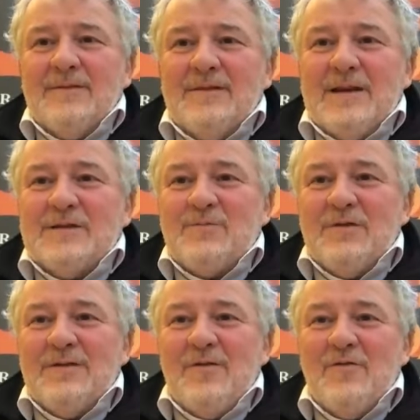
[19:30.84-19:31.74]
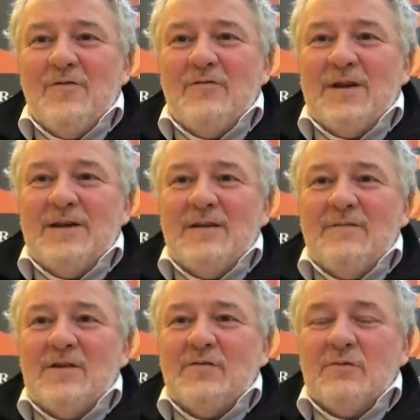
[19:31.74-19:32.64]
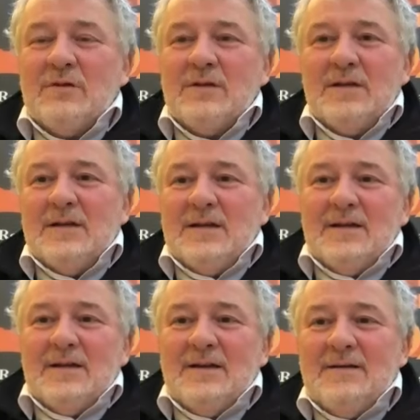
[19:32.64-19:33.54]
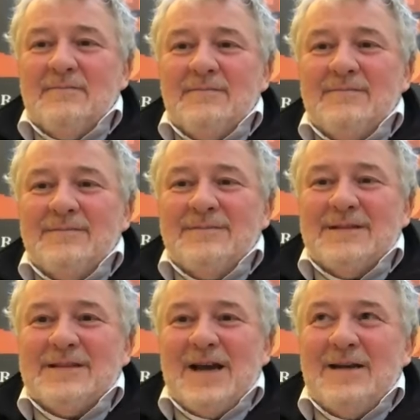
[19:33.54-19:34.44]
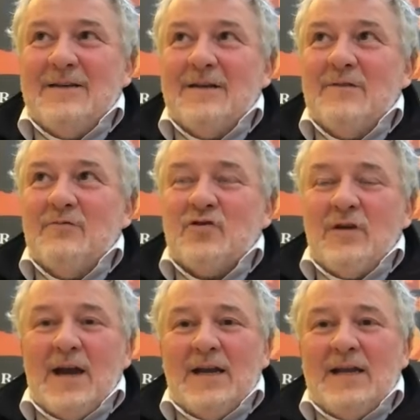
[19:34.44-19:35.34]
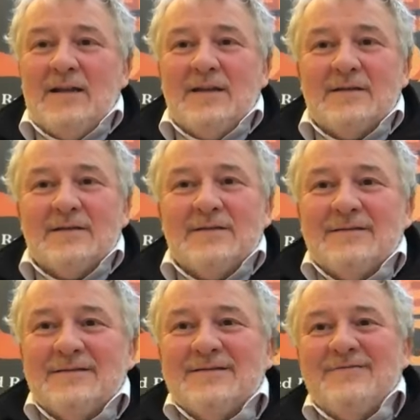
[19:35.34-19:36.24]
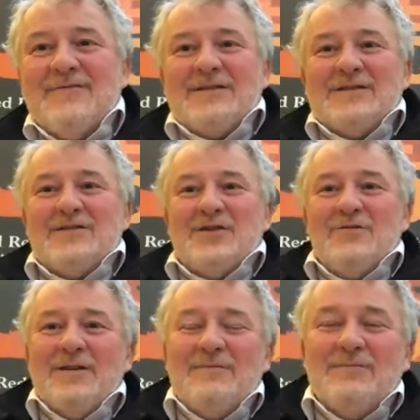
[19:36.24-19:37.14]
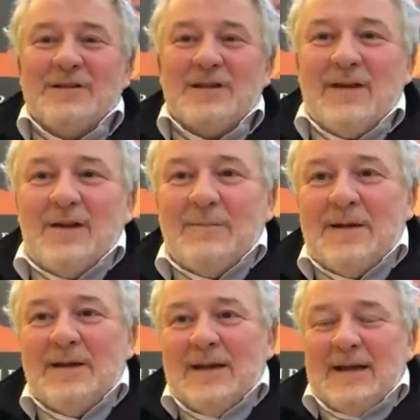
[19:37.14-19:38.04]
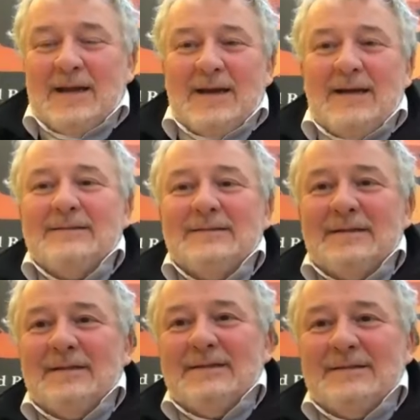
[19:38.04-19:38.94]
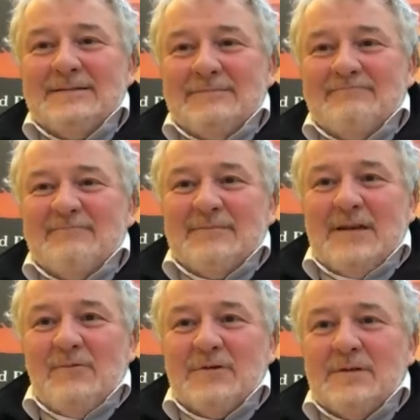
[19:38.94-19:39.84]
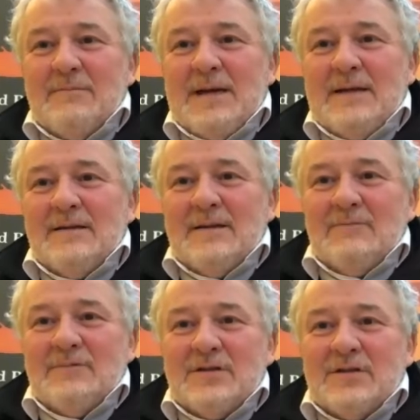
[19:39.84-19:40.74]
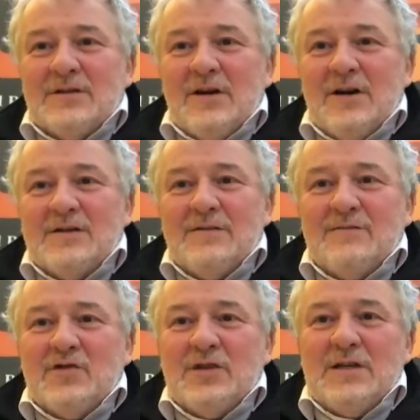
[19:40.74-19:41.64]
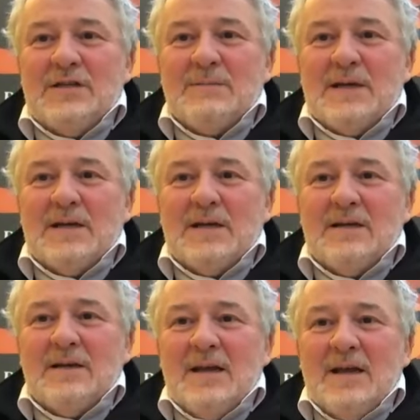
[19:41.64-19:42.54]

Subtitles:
desperate, hungry individual decided that they would try and eat this residue that it was developing. And it wasn't bad. And that was the start of cheese making,